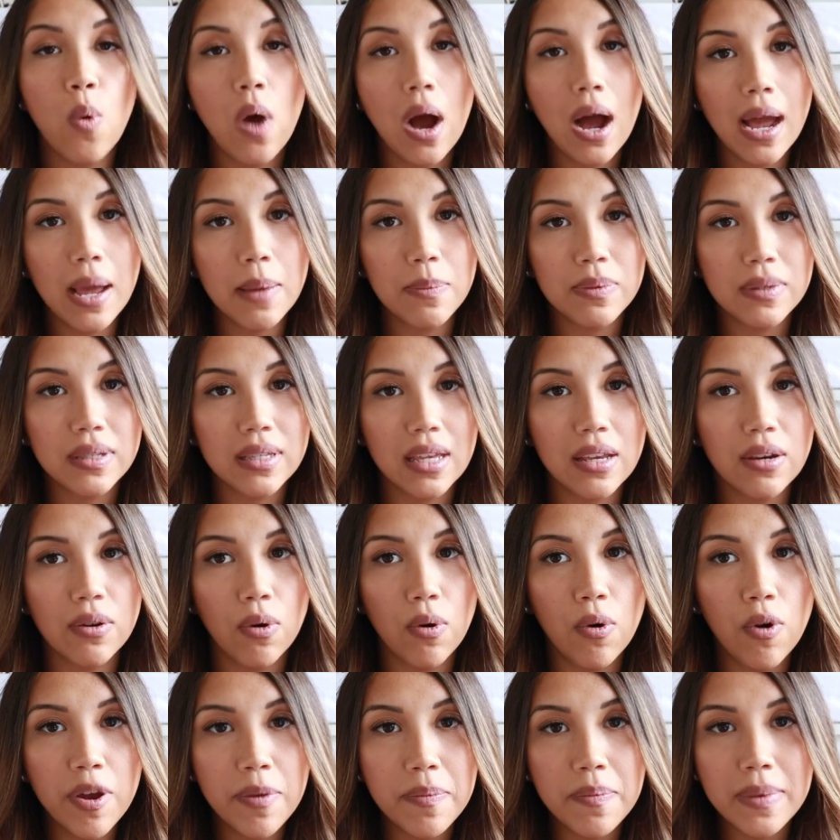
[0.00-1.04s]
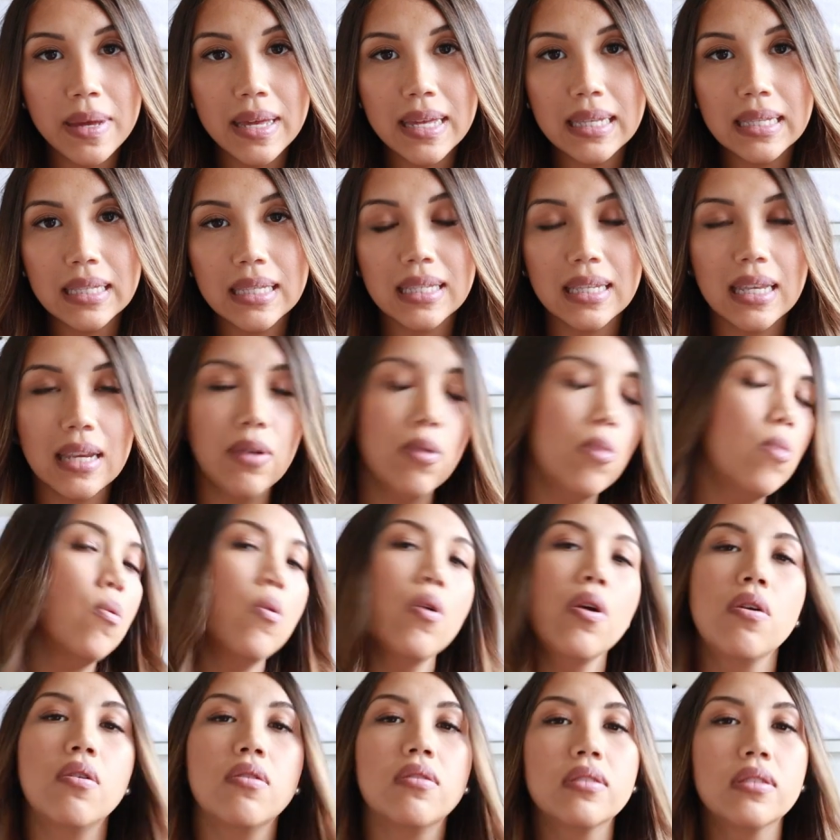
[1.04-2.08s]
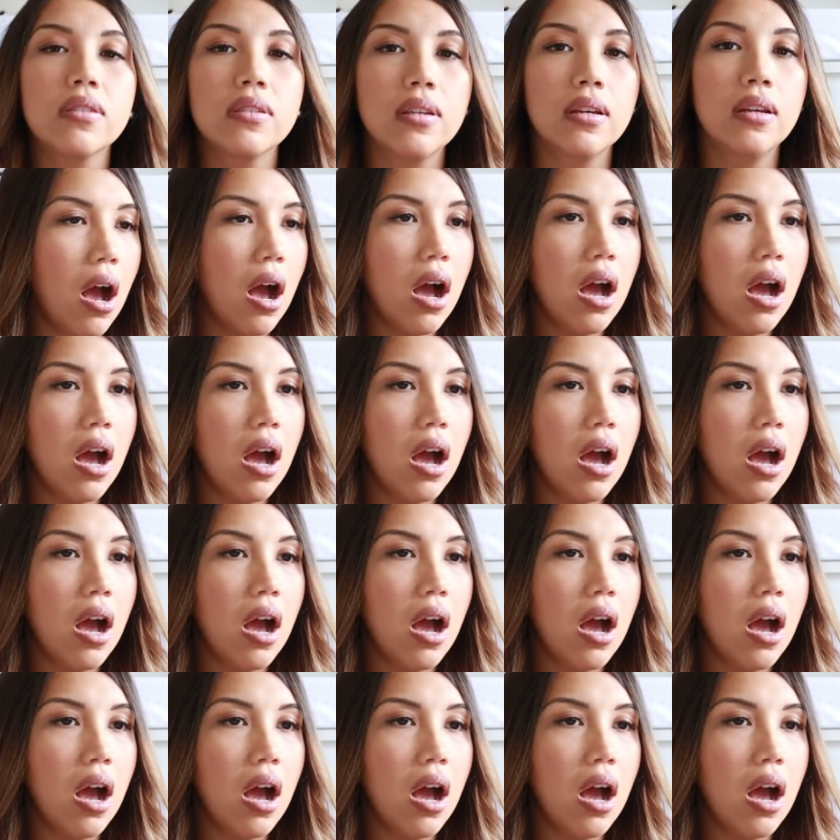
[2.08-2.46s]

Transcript: Wipes and ointments and oils.